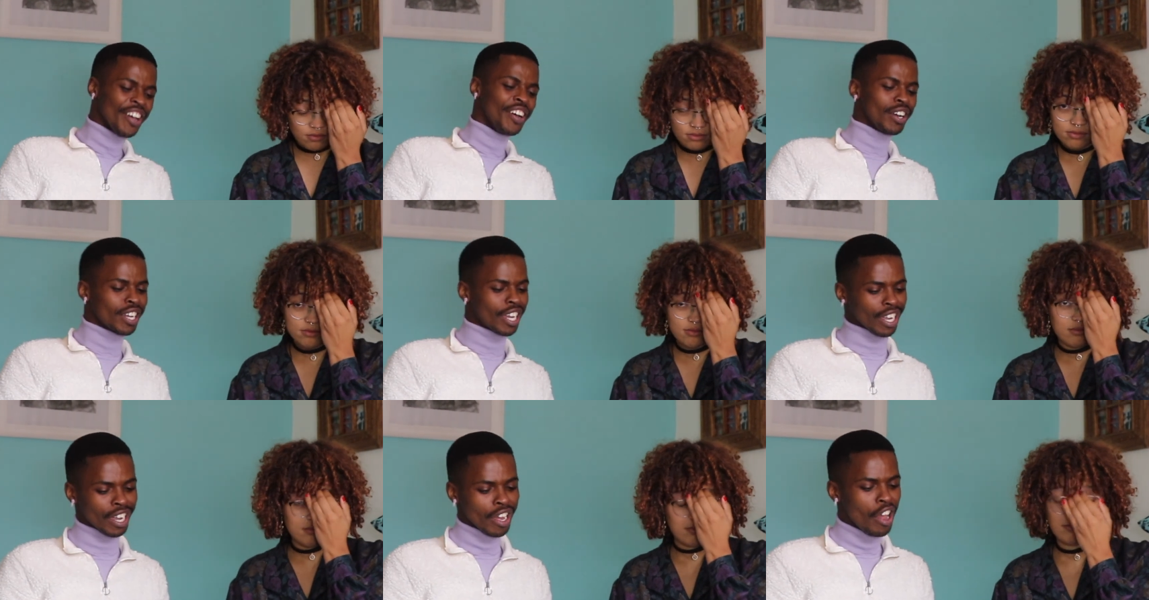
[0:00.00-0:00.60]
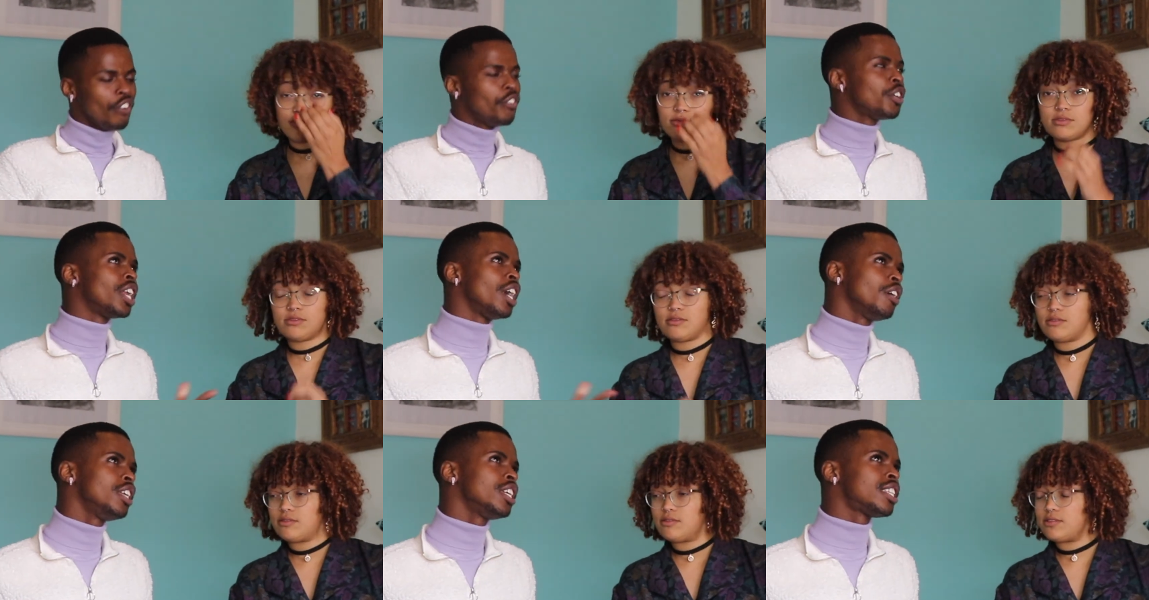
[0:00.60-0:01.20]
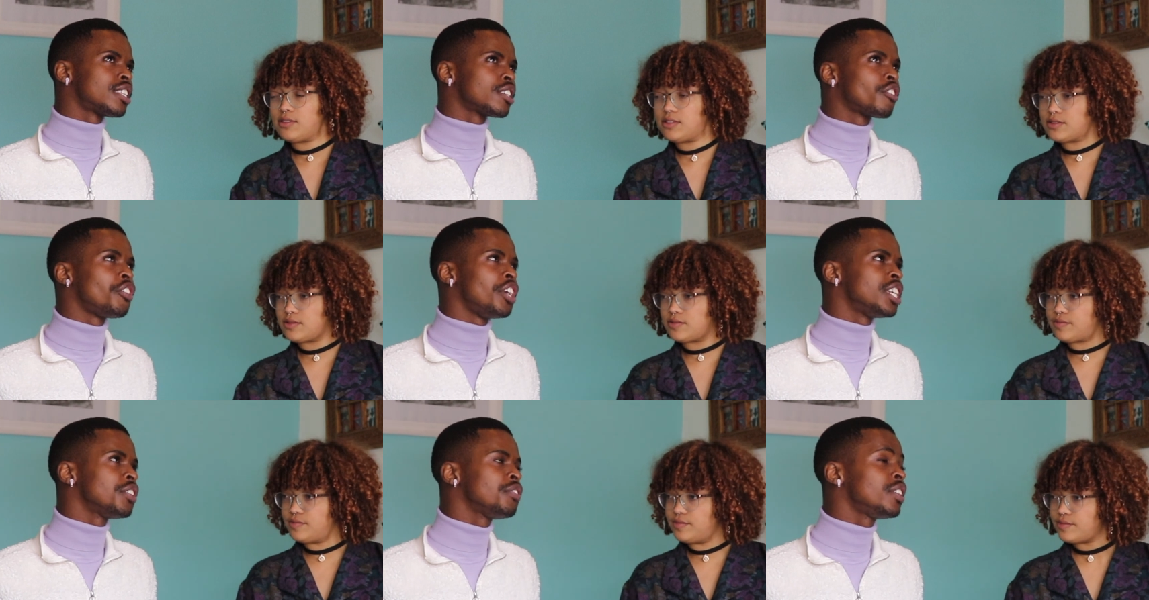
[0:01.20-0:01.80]
Speaker 1: Okay, for now, let's.
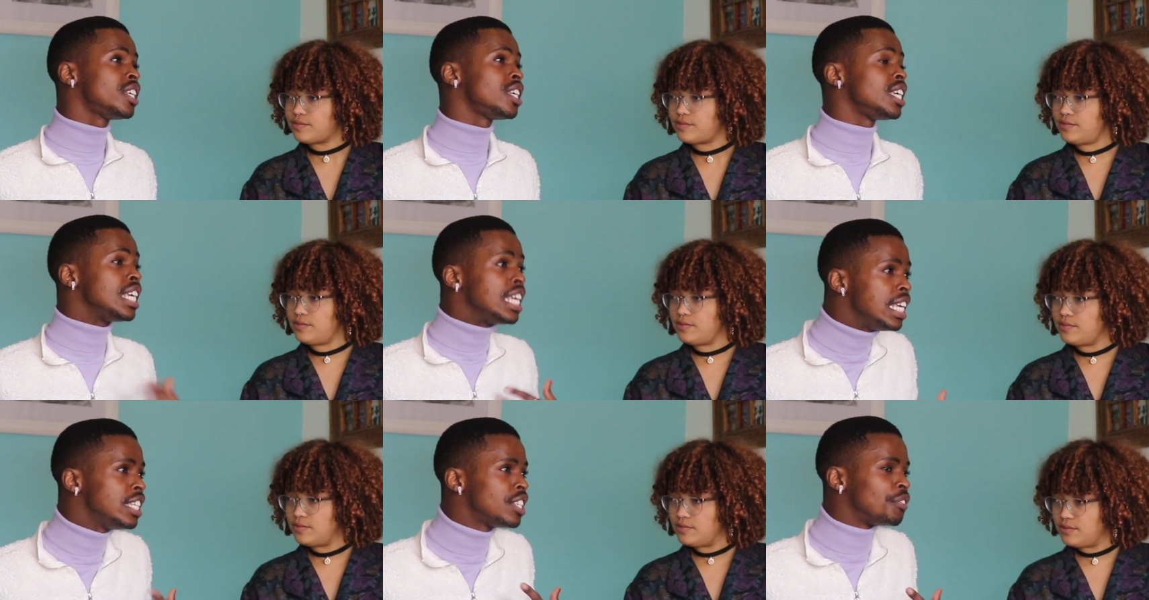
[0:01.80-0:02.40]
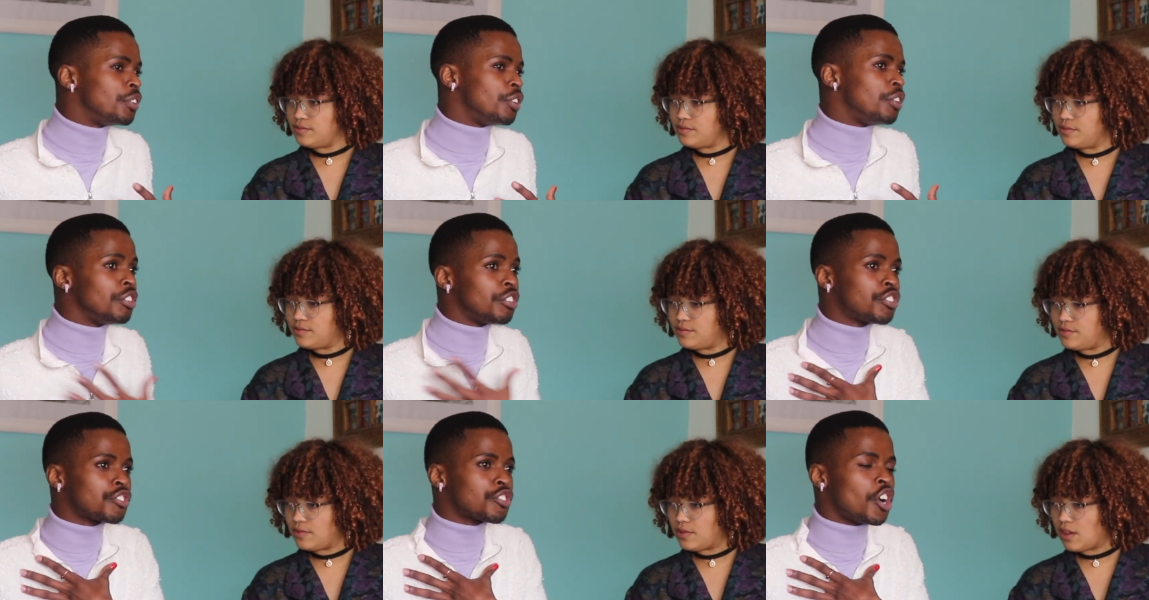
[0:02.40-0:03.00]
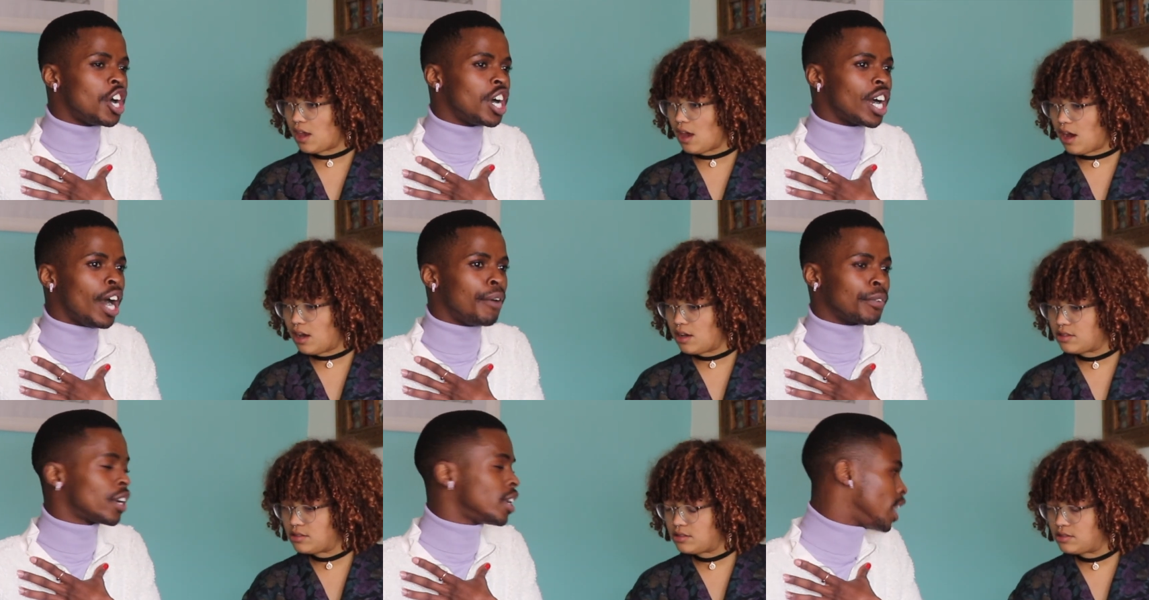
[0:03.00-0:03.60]
Creativity is very strong. Yeah.
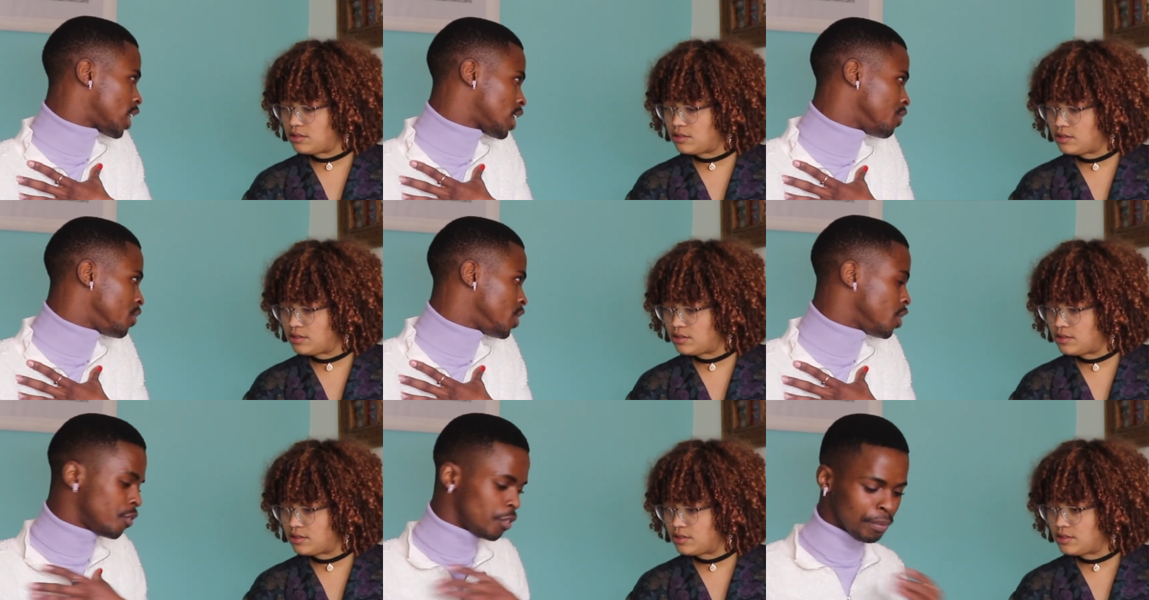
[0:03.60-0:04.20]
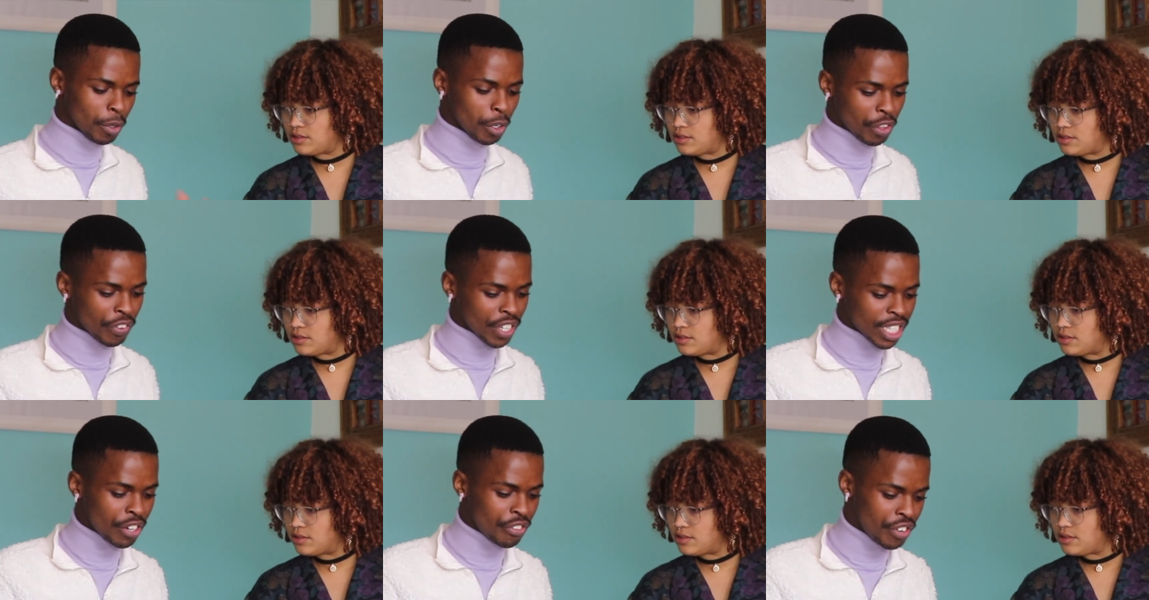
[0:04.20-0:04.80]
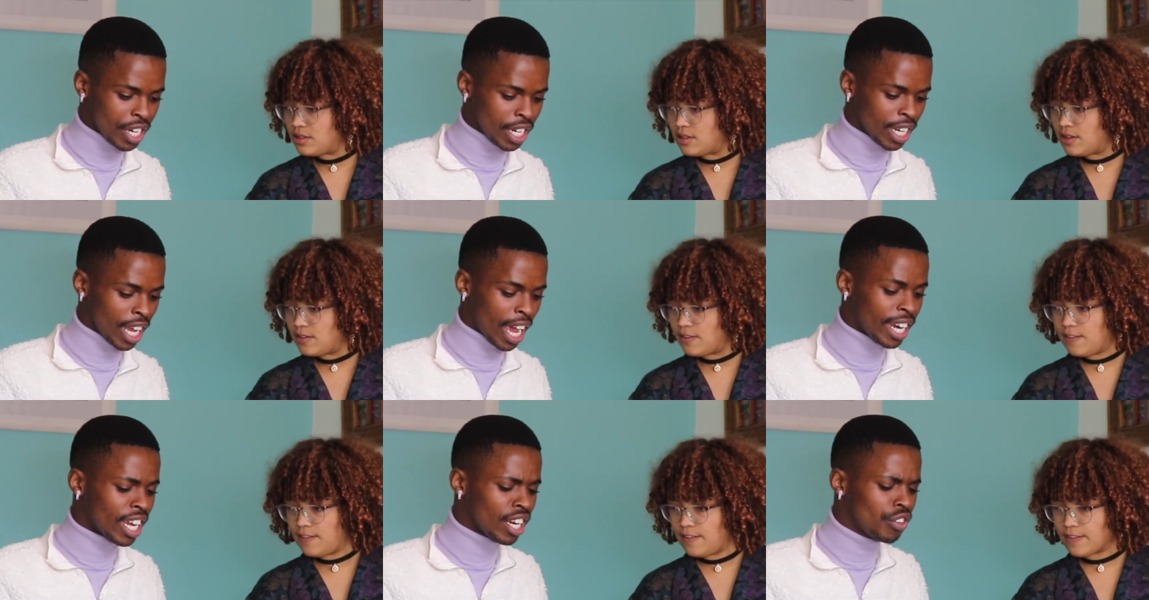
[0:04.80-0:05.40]
Um, connectivity for both of us. I really
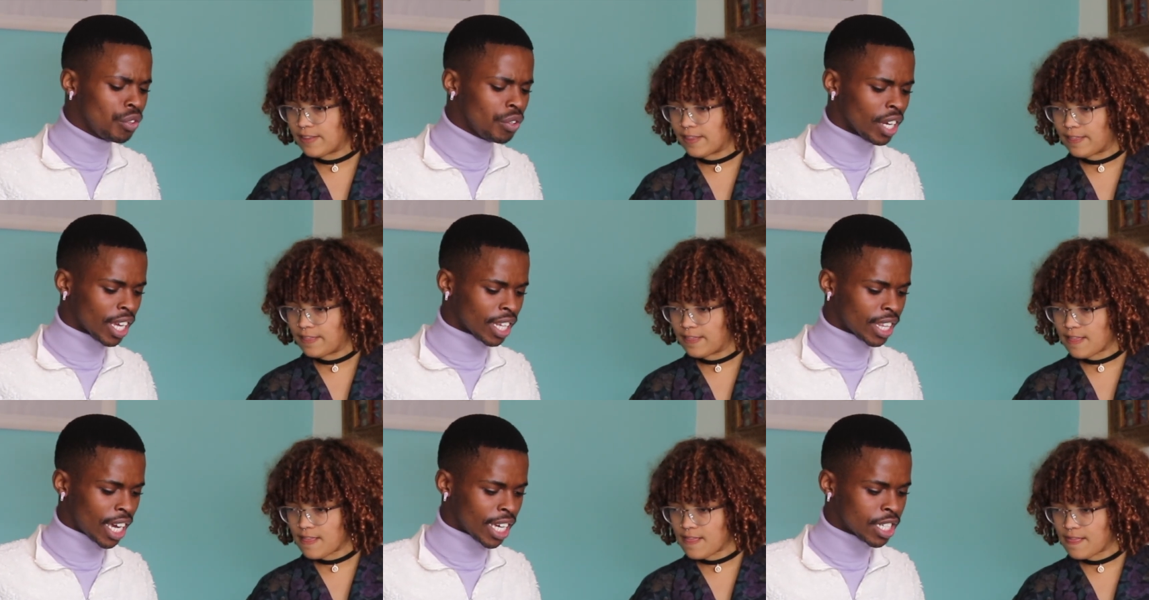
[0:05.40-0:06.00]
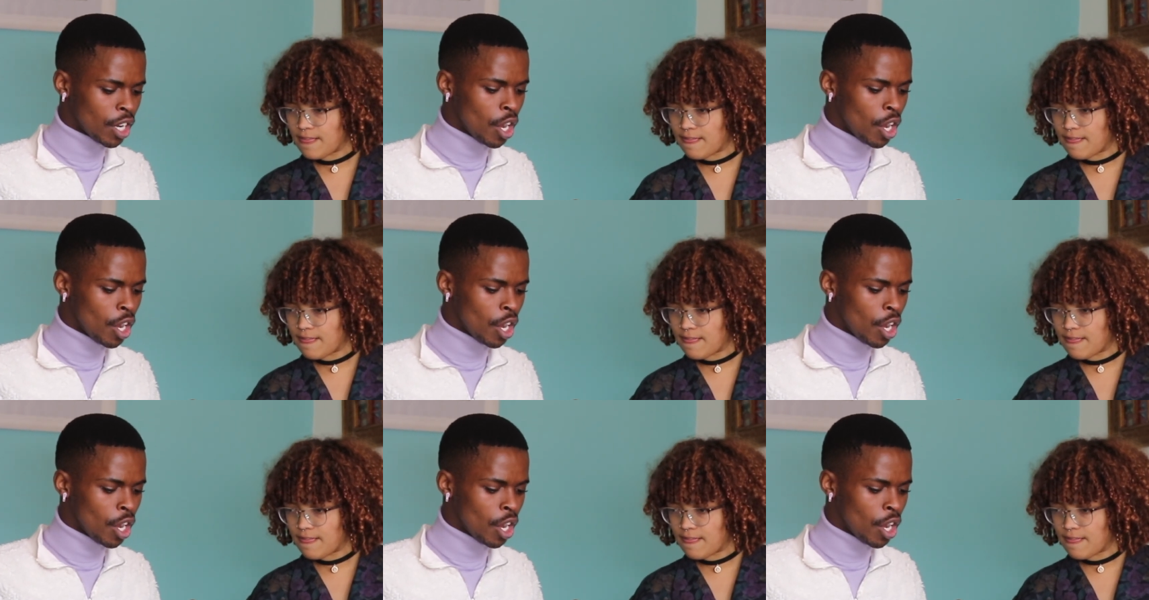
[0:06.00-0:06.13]
and I do like that.